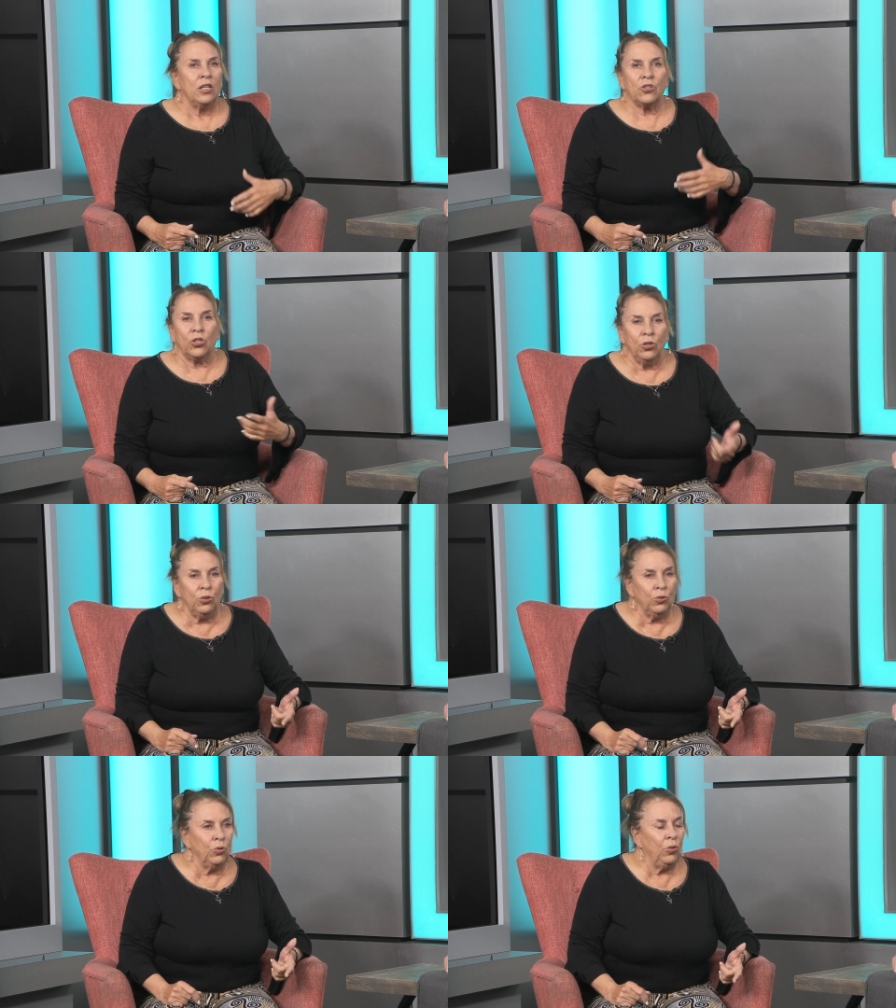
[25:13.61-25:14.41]

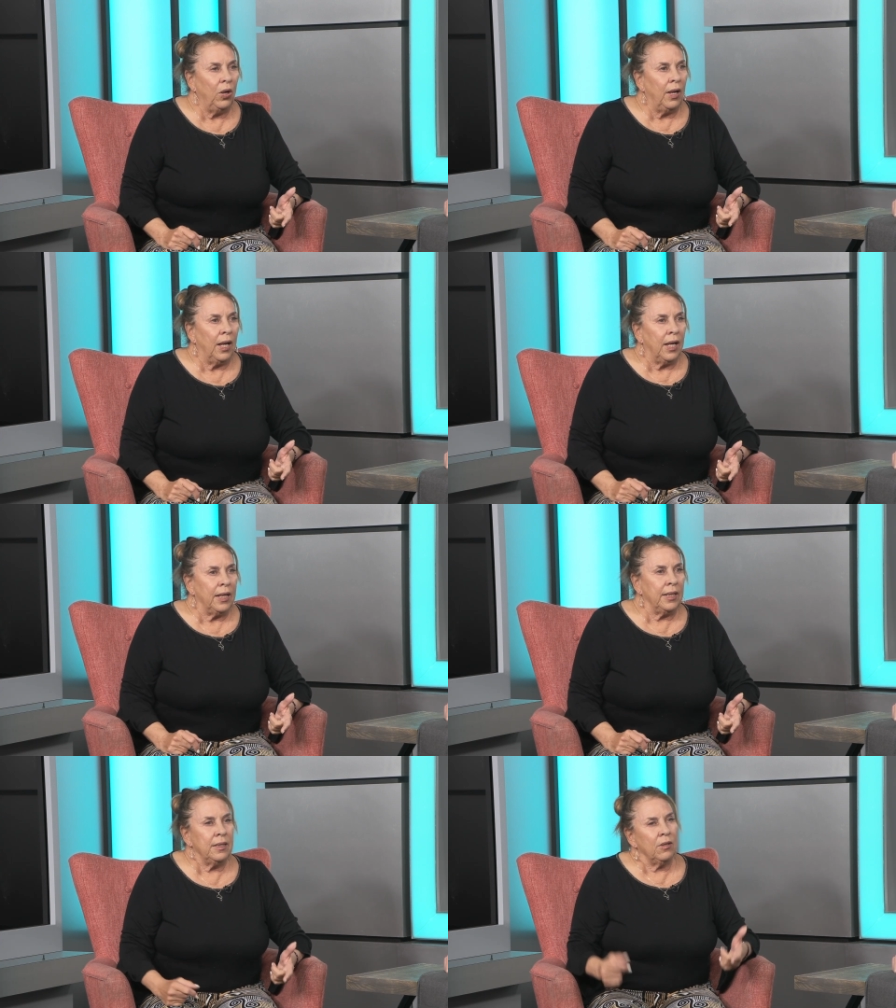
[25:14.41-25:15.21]
2,
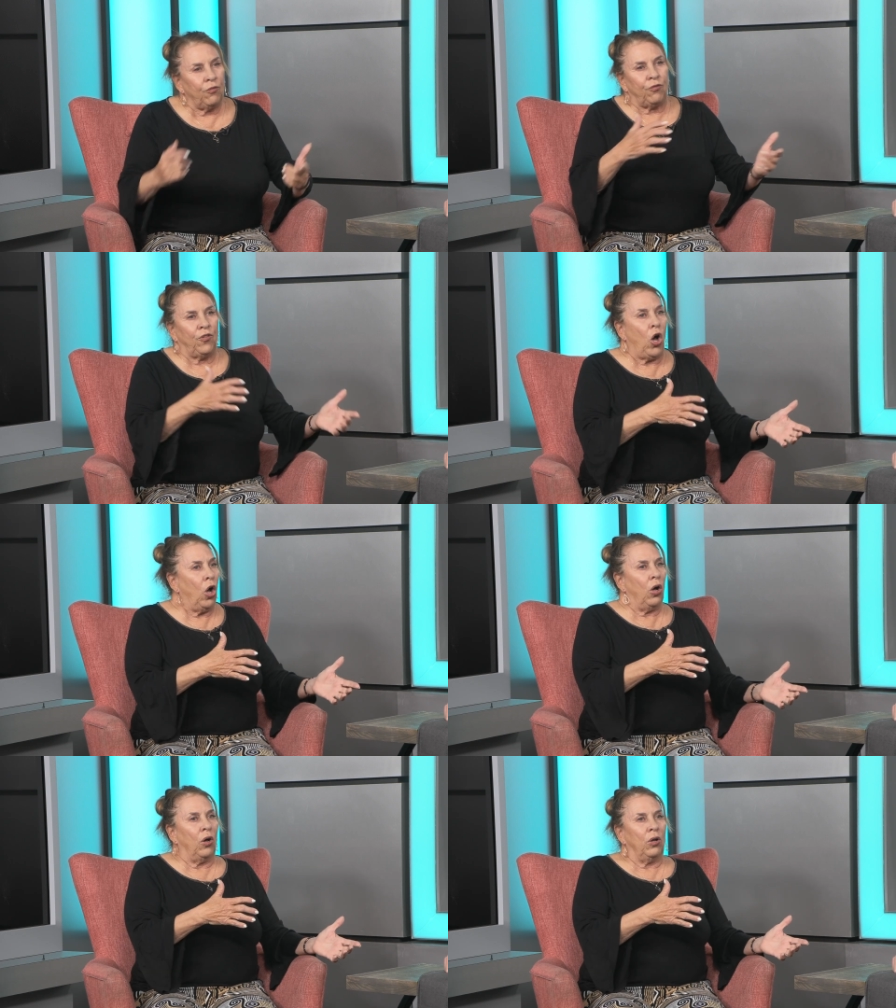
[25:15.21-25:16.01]
in the
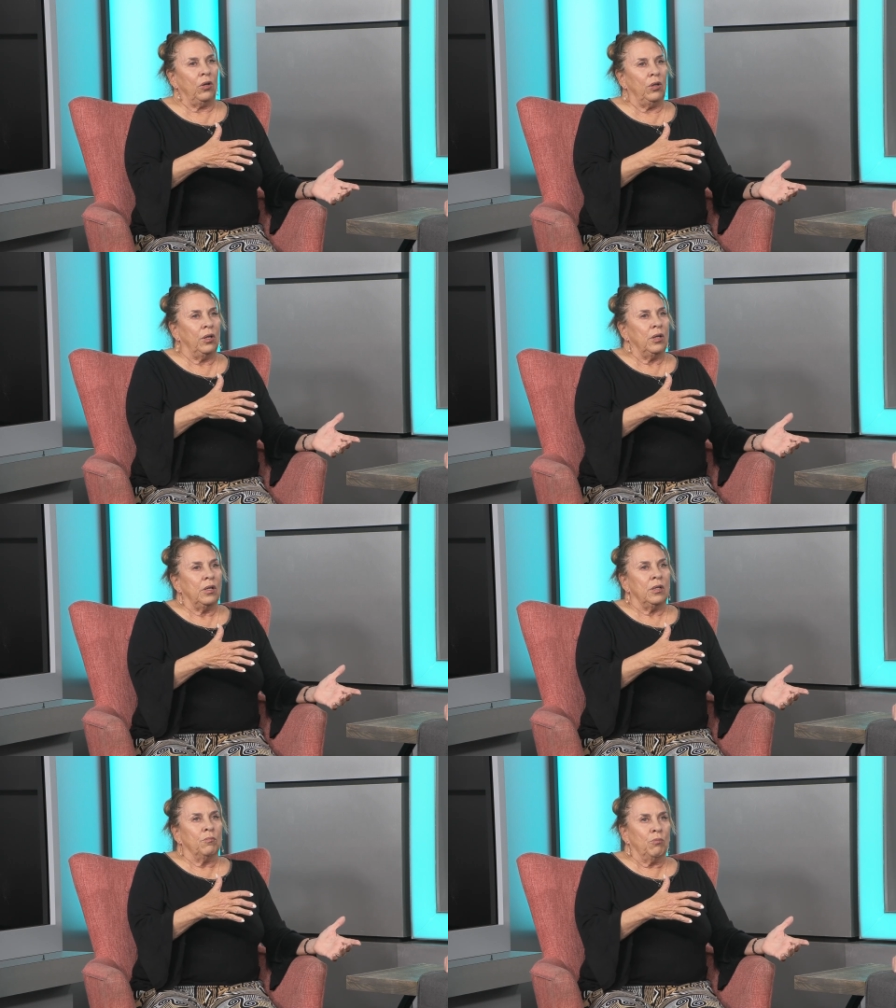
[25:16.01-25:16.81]
fall,
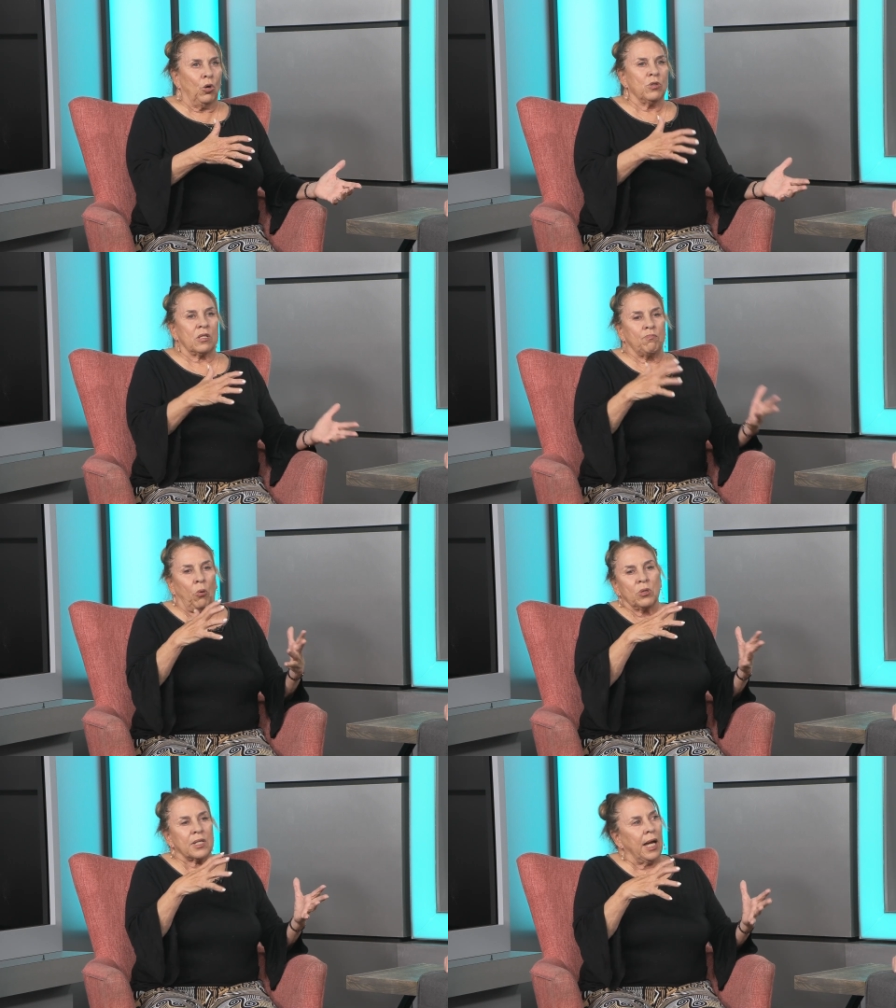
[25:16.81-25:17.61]
most
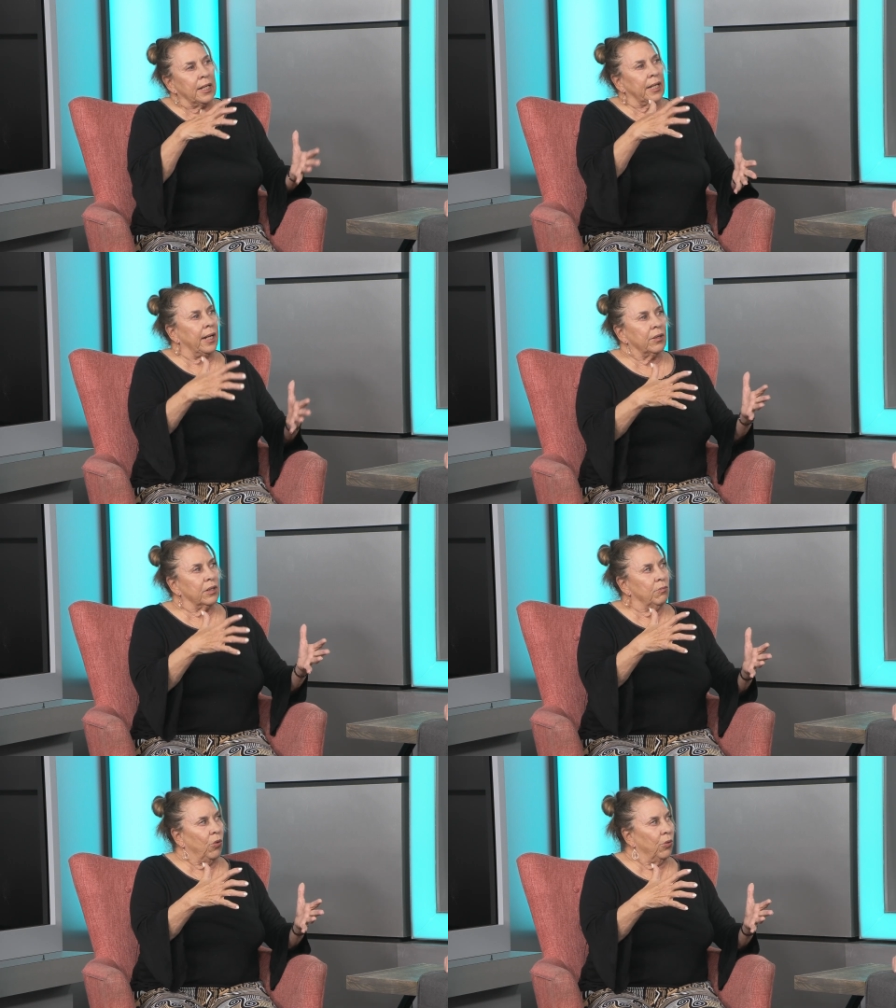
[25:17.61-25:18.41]
sports kind of carry
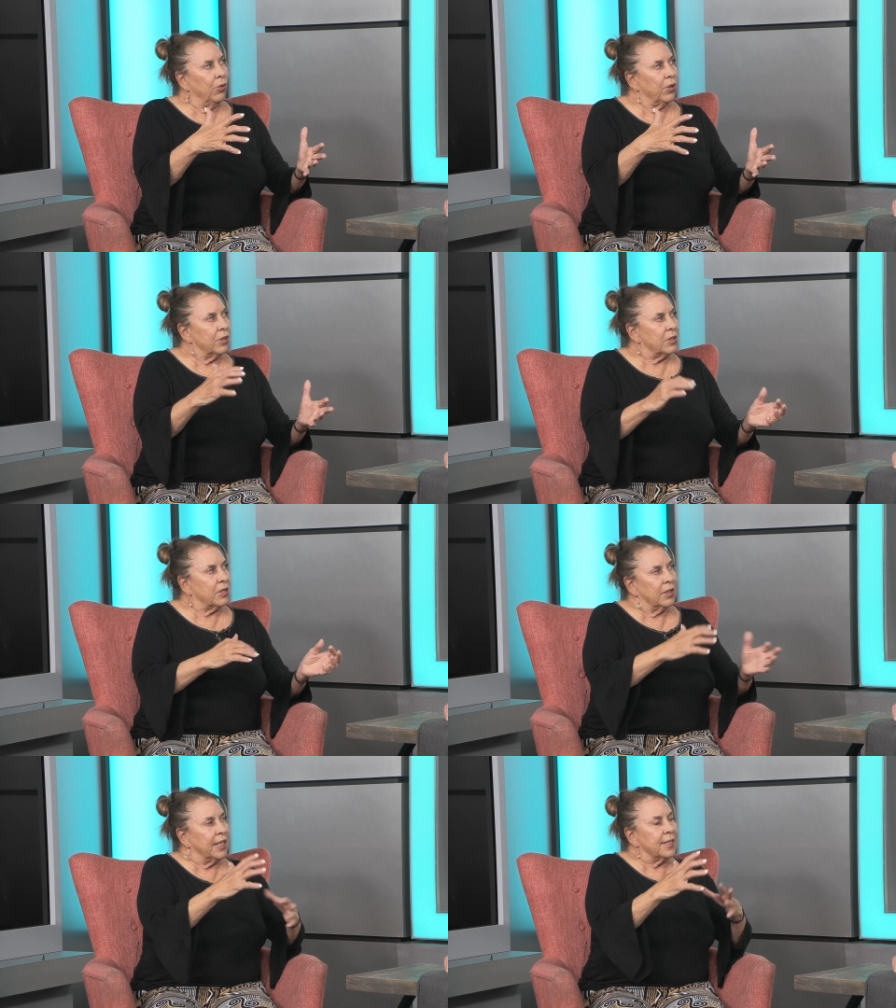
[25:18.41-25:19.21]
more
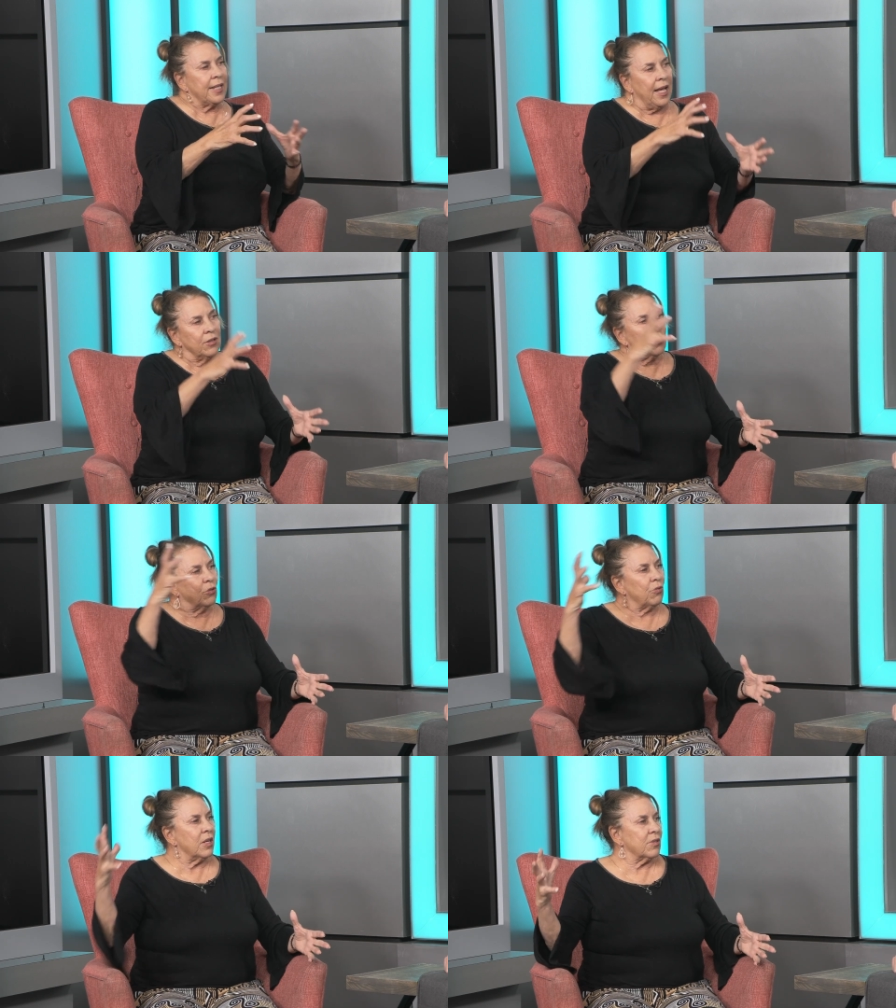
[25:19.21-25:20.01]
to get down to a
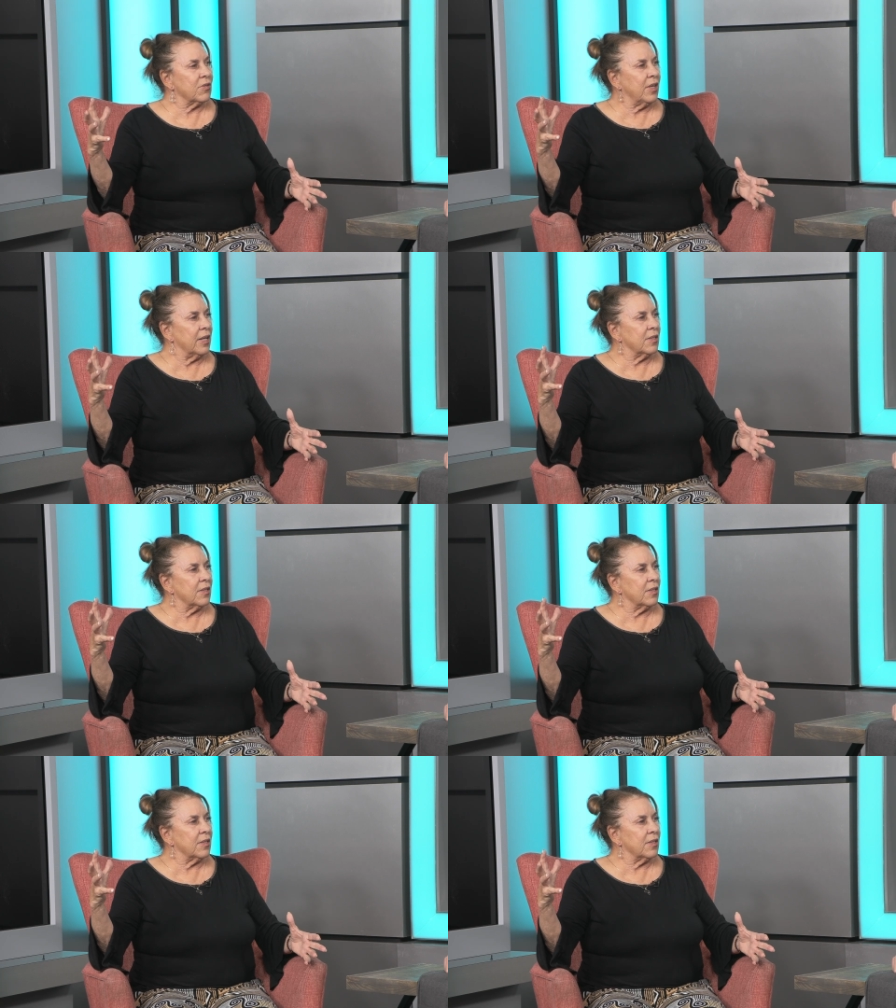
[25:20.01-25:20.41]
roster size.